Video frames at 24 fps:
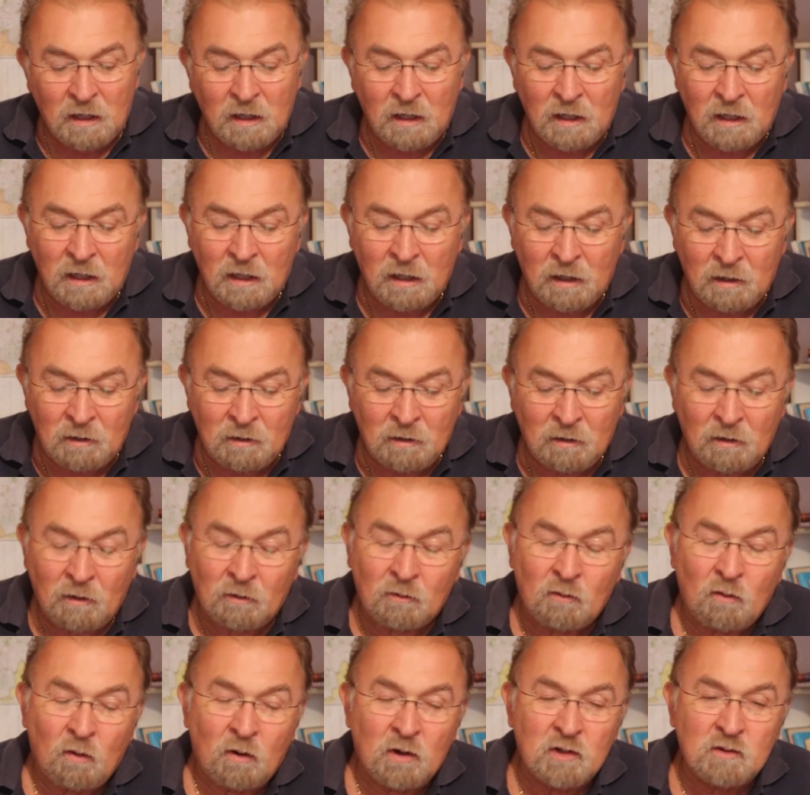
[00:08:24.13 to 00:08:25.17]
And of
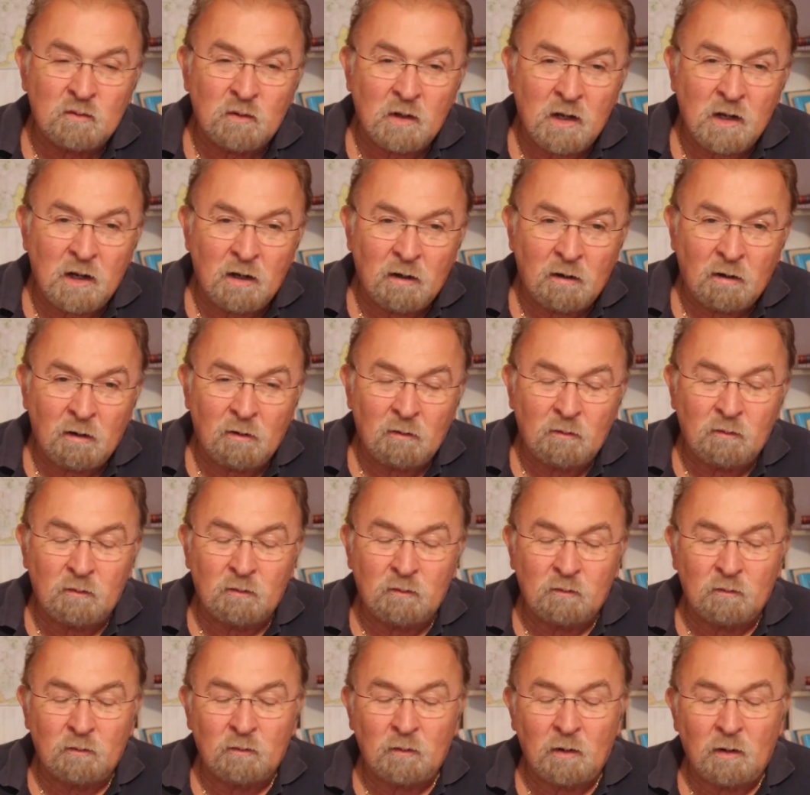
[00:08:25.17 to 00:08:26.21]
course, we hear
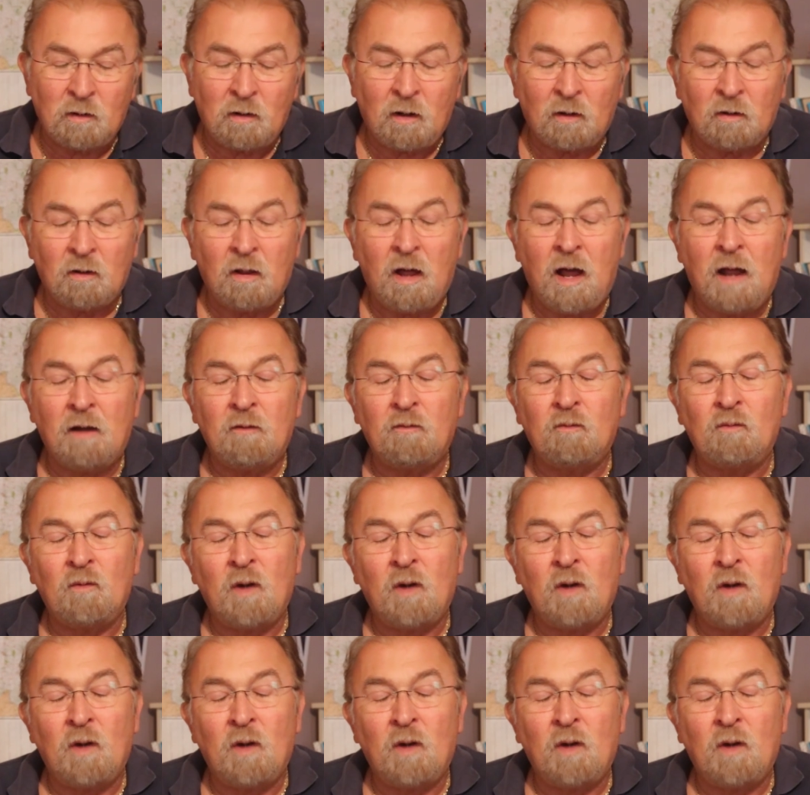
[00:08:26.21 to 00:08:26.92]
a lot